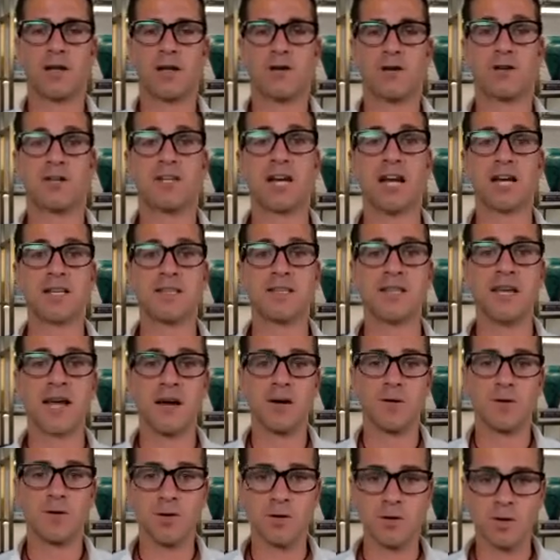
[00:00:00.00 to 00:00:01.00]
chest
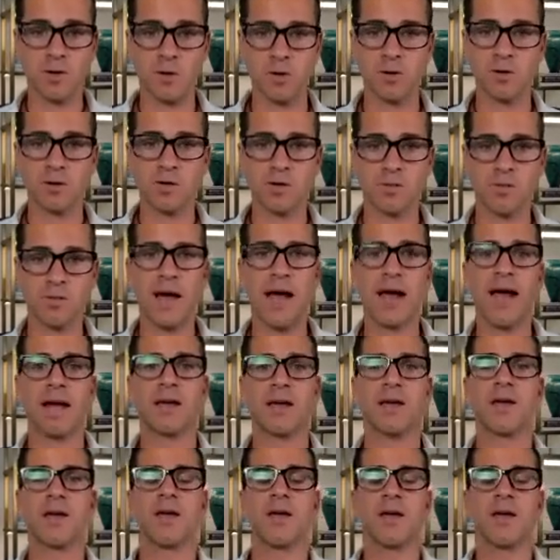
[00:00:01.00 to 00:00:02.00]
out, your shoulders
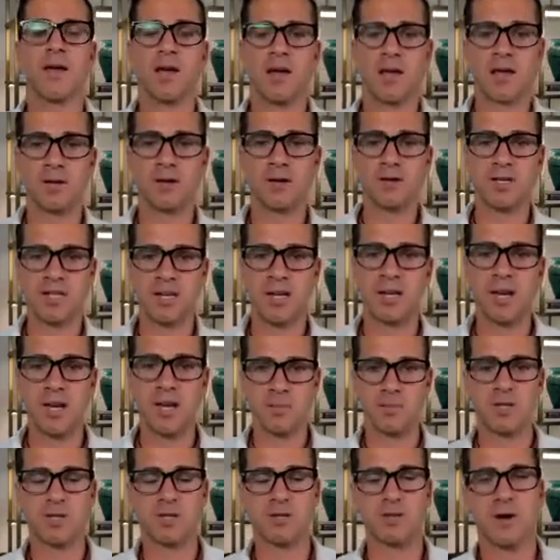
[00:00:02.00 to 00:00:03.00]
back, and you're sitting up
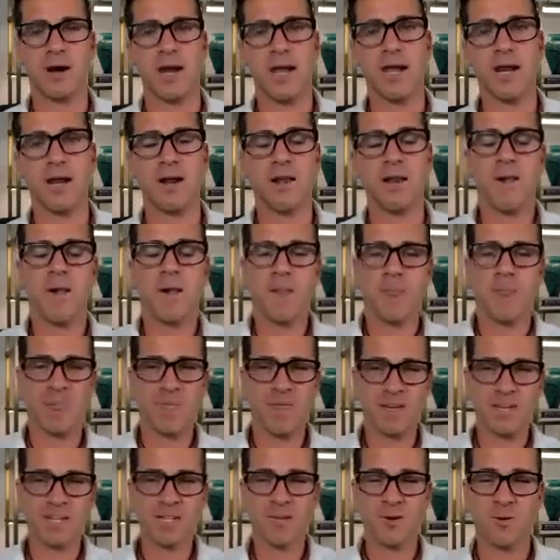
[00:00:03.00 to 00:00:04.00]
straight,
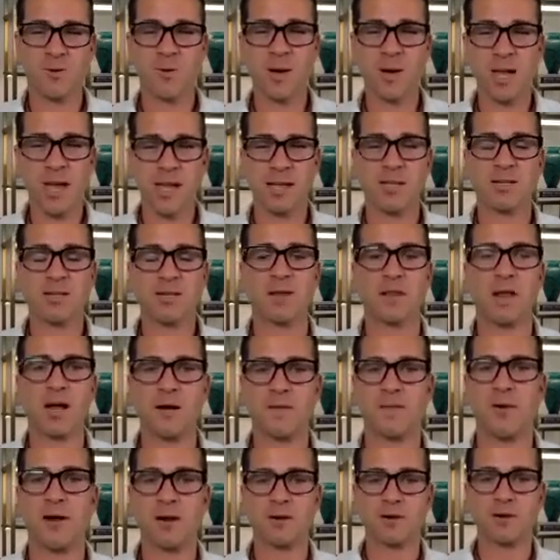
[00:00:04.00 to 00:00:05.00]
this creates a lot
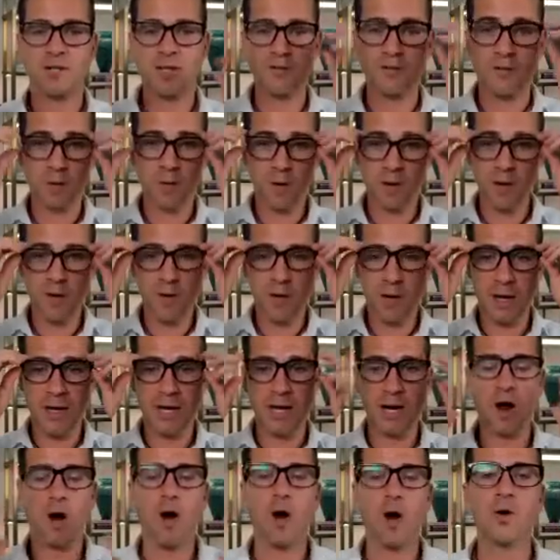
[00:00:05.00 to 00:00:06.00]
of energy for you. And
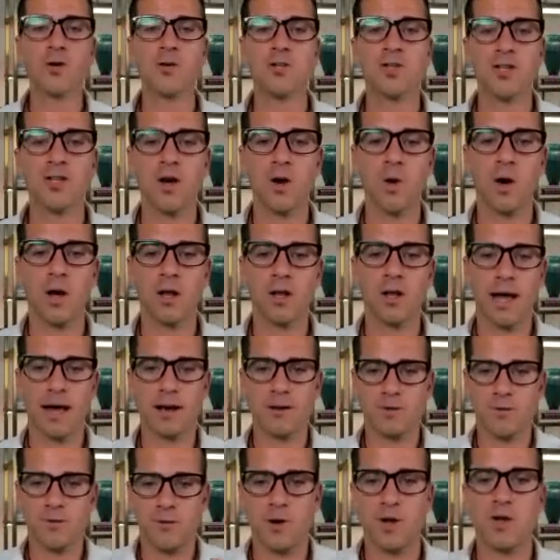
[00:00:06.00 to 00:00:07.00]
it also
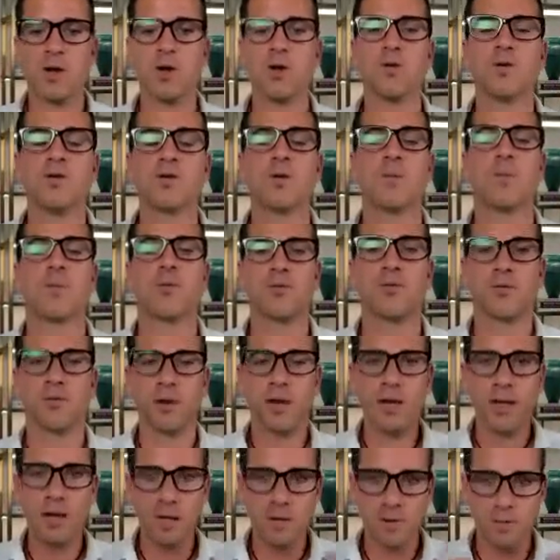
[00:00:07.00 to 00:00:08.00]
allows for you to
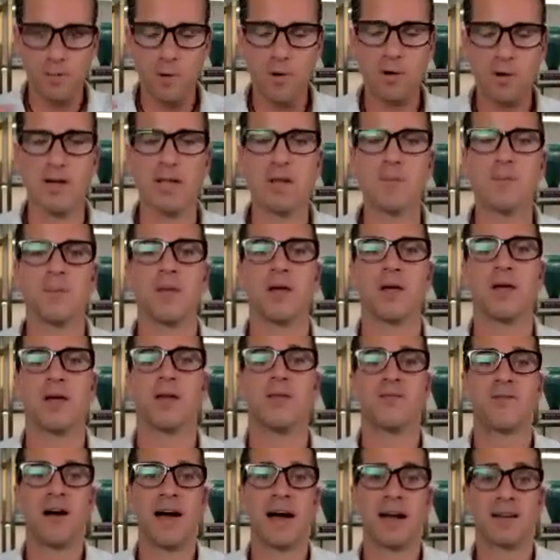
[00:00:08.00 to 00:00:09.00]
breathe more deeply. In
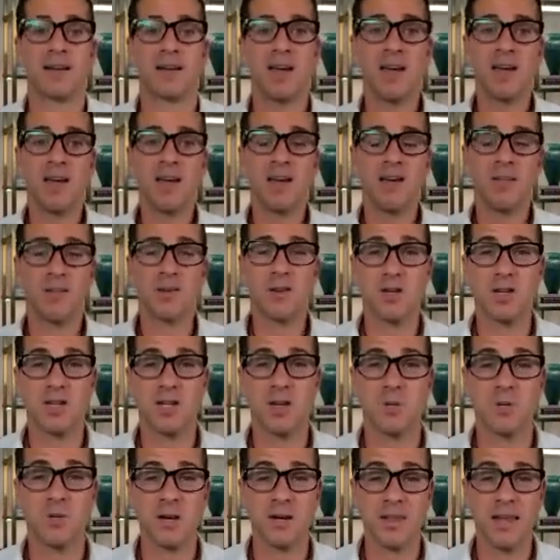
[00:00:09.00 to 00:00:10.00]
fact, they're
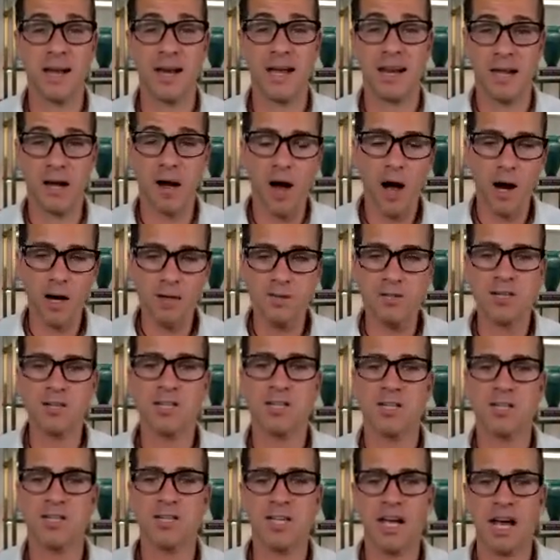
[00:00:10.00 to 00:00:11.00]
showing that
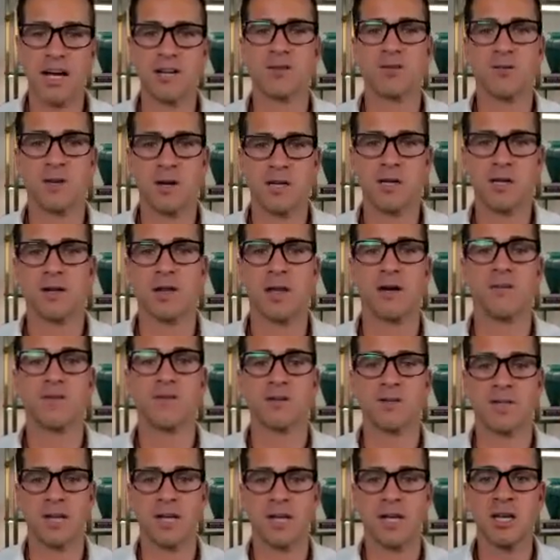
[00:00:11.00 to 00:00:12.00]
oxygen saturation
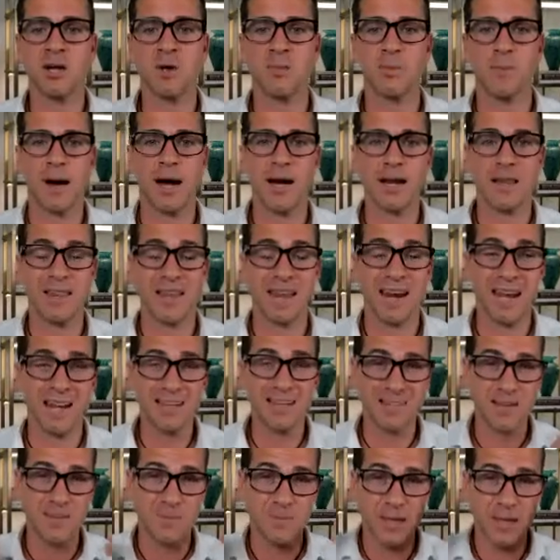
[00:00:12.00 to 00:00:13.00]
levels in your body that ends
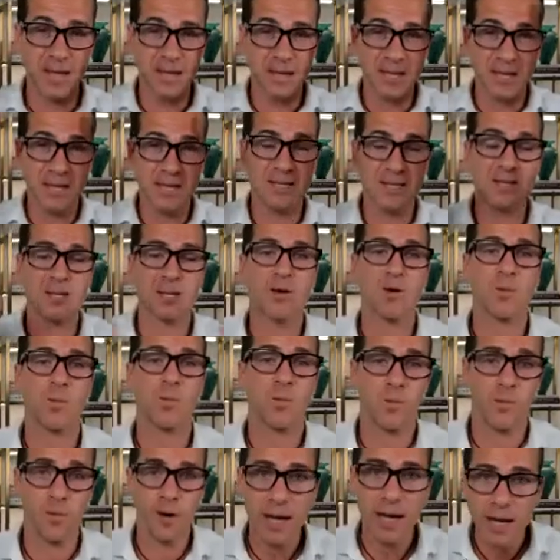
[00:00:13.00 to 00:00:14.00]
up getting into your
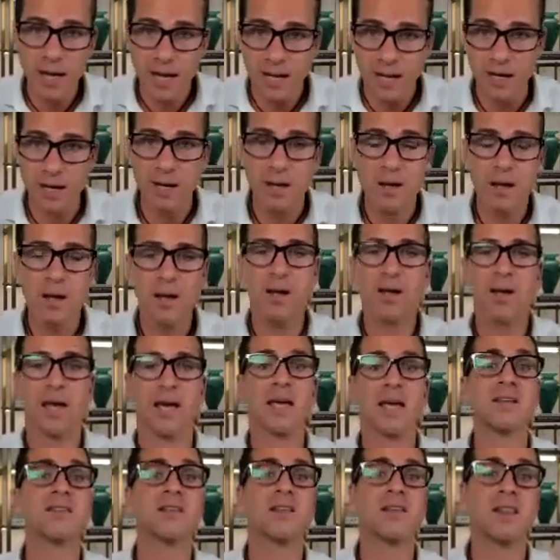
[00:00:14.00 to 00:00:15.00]
brain
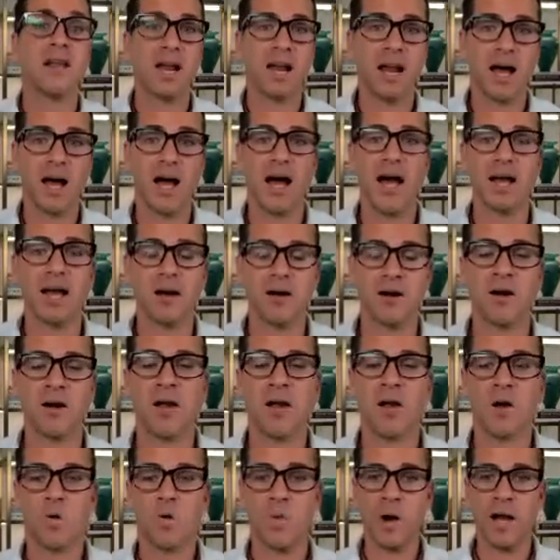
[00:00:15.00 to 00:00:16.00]
is a lot higher
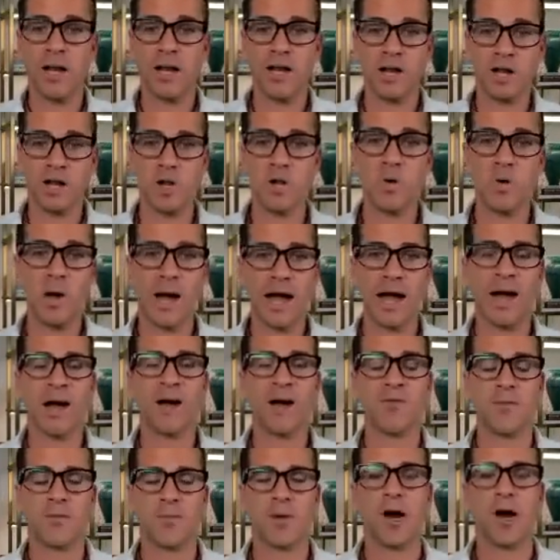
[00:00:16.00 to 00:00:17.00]
when you
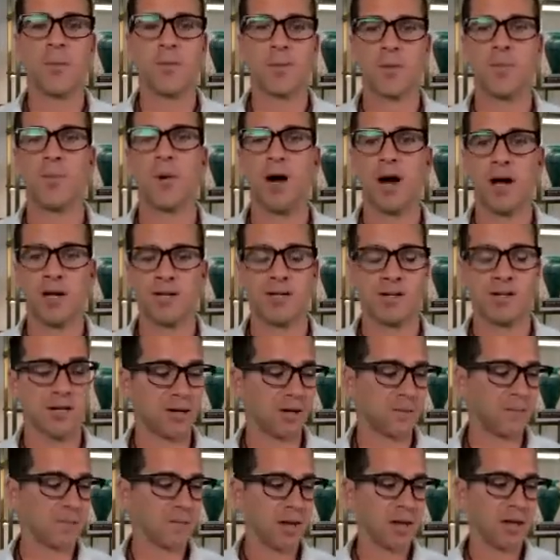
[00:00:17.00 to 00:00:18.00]
have proper
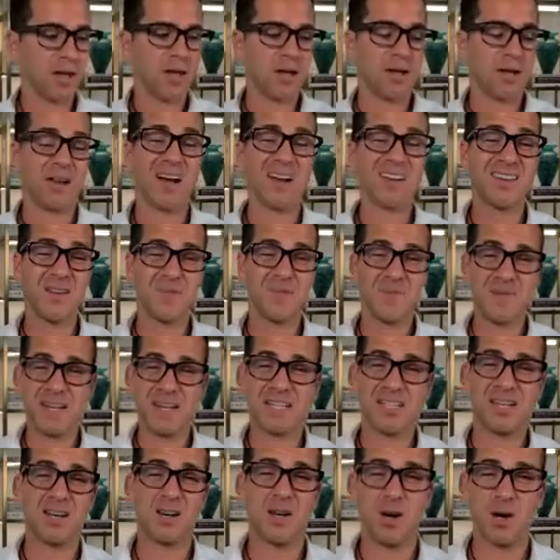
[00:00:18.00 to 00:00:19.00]
posture. Not to
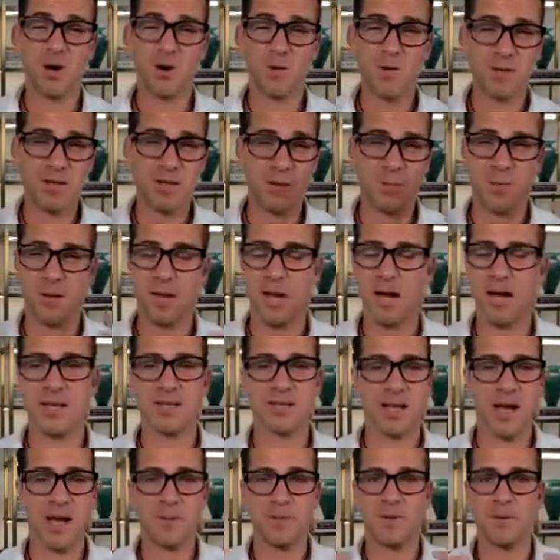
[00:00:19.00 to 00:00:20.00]
mention nerve supply is
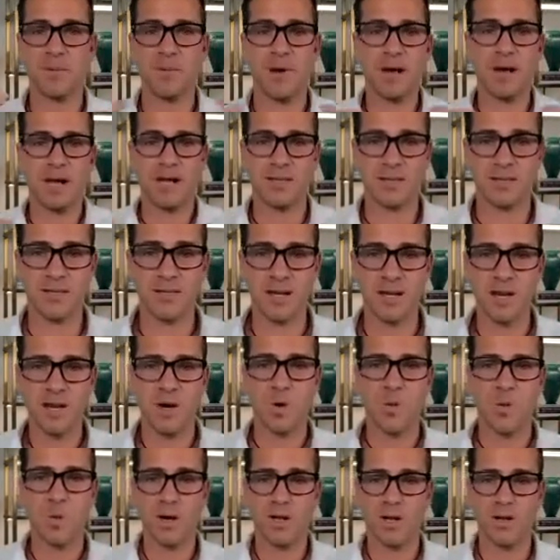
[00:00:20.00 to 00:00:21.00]
optimized
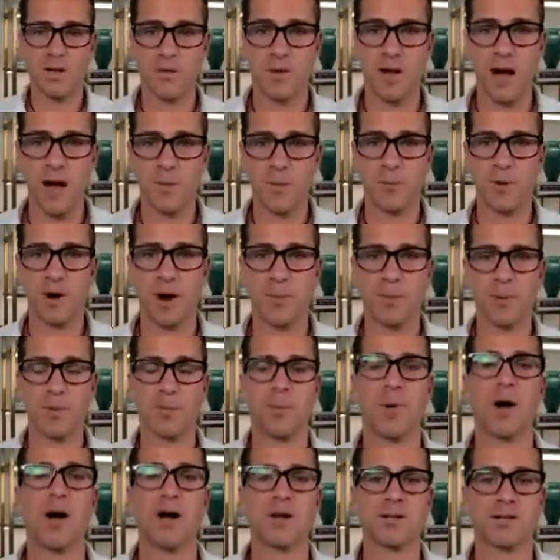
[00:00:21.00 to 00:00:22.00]
when you've got proper
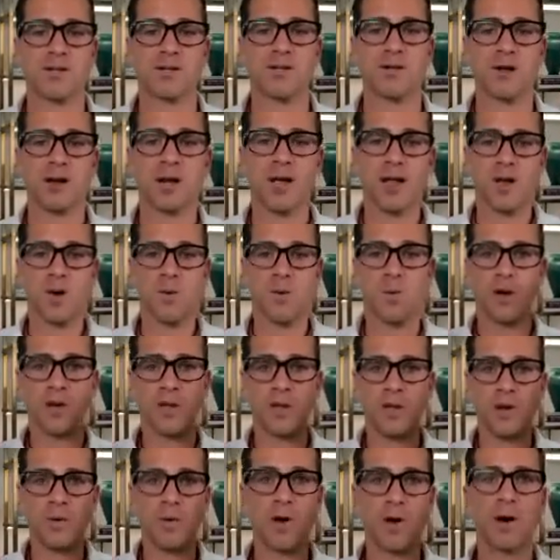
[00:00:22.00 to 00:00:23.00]
posture. When
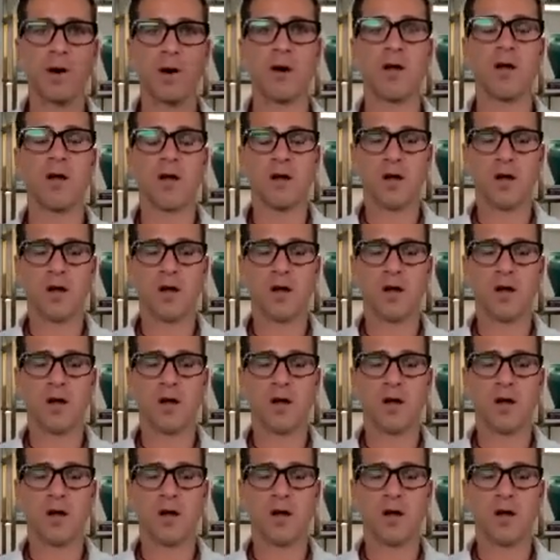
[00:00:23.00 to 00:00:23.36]
you are